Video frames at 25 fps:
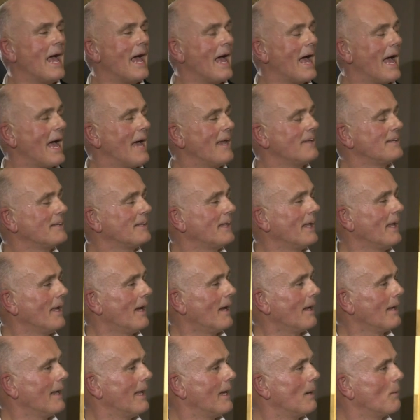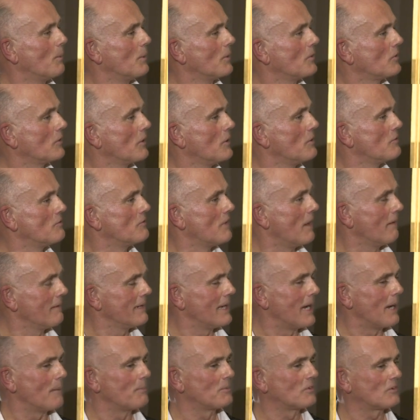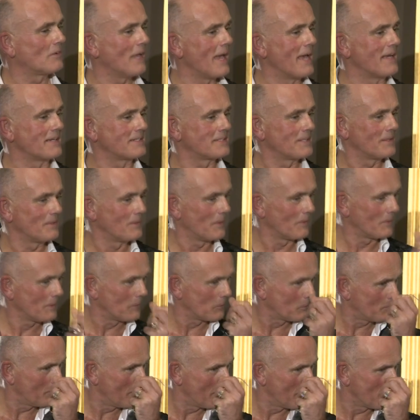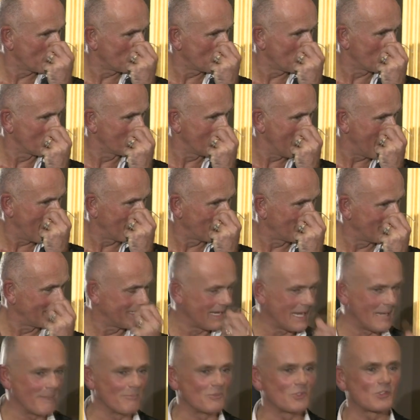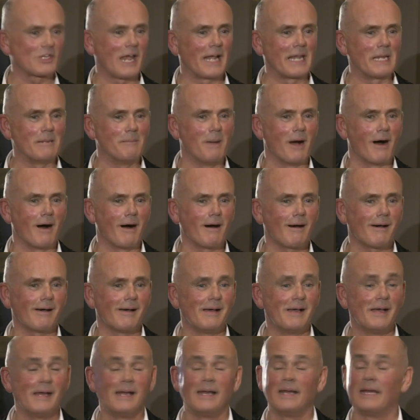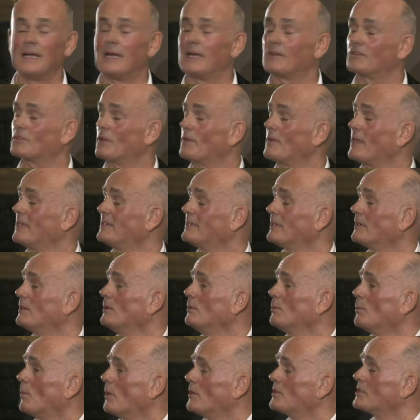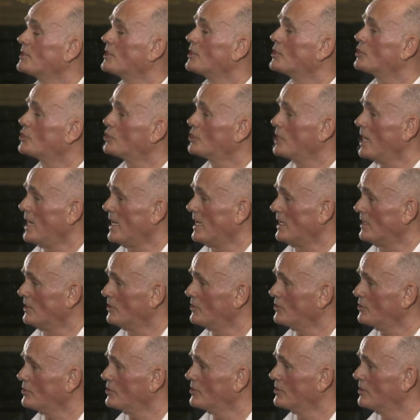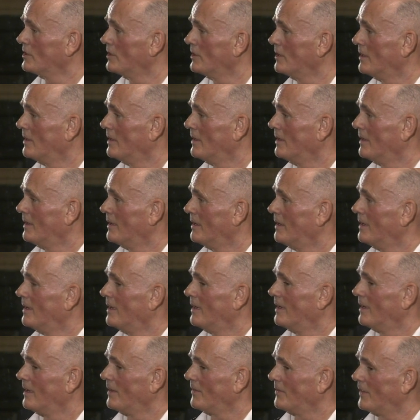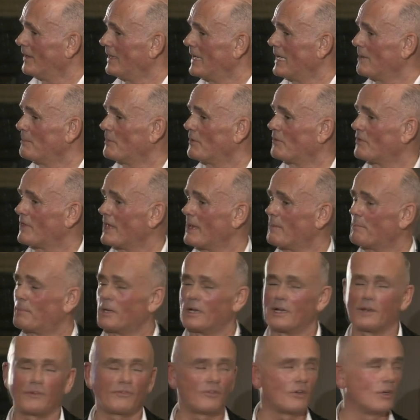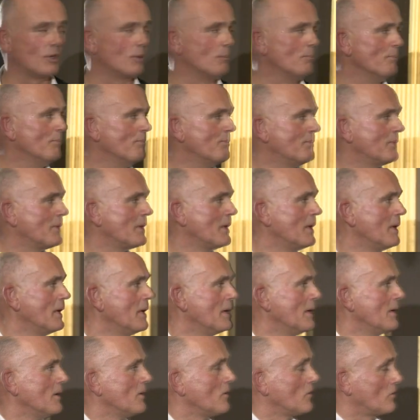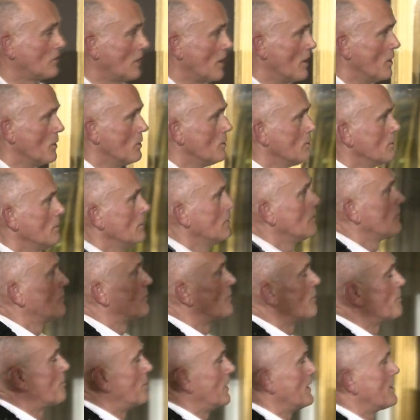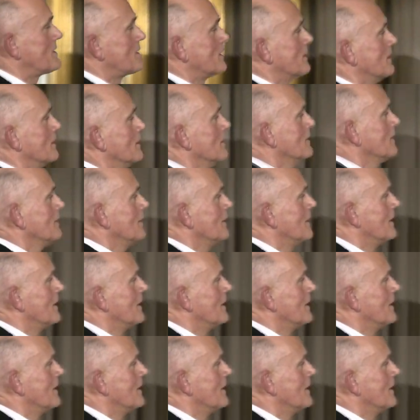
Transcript: And Guerlain was so very upset that this perfume had the name Shalimar so they didn't want to change the name of their perfume. So for Britain,